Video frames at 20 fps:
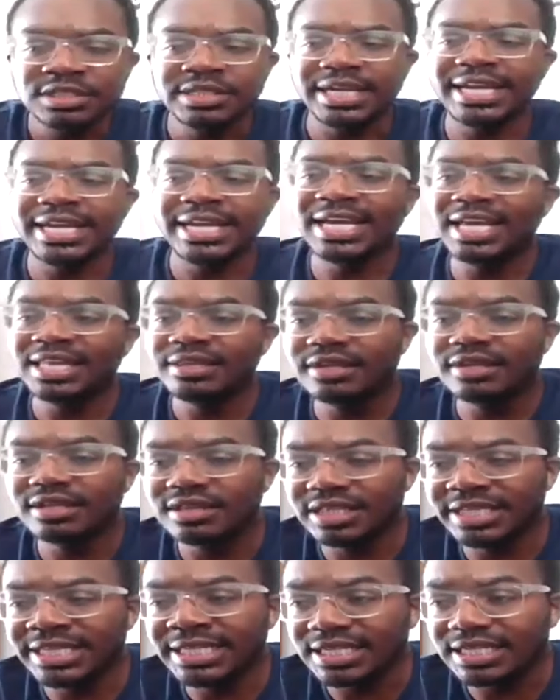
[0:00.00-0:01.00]
And the
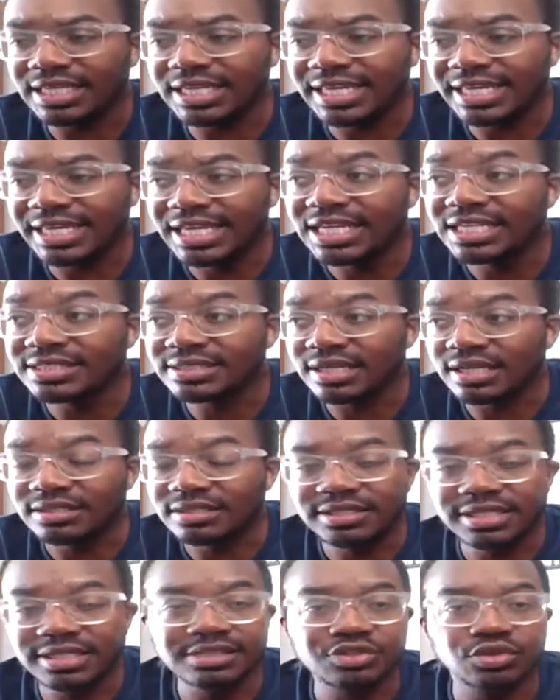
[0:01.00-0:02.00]
link is a
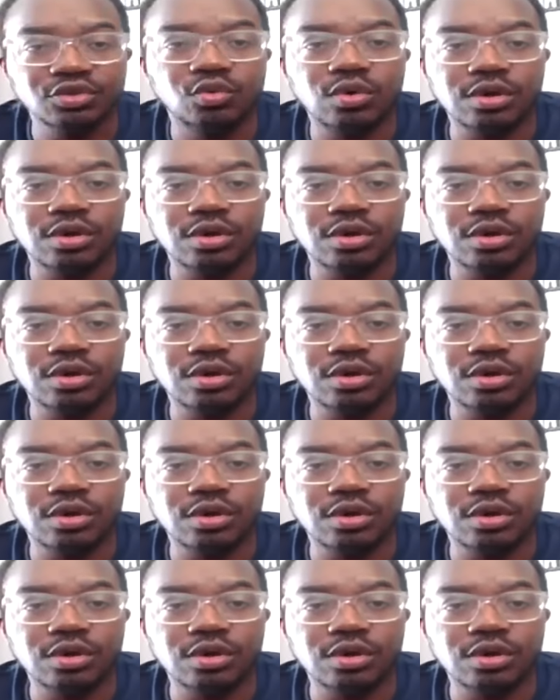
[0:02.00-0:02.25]
digital